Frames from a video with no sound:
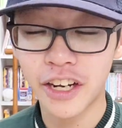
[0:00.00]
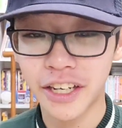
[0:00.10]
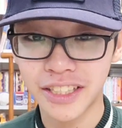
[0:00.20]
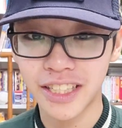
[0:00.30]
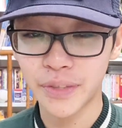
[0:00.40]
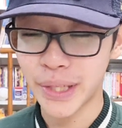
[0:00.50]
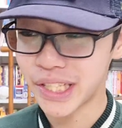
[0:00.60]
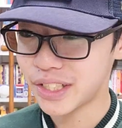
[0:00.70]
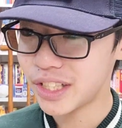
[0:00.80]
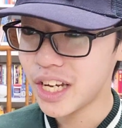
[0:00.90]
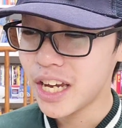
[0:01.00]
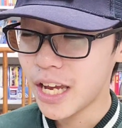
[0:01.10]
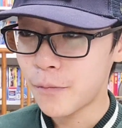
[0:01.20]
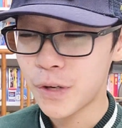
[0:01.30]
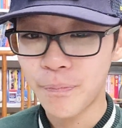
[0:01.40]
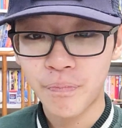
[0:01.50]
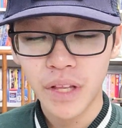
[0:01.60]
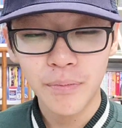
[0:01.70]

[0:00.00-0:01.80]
not exist, because if we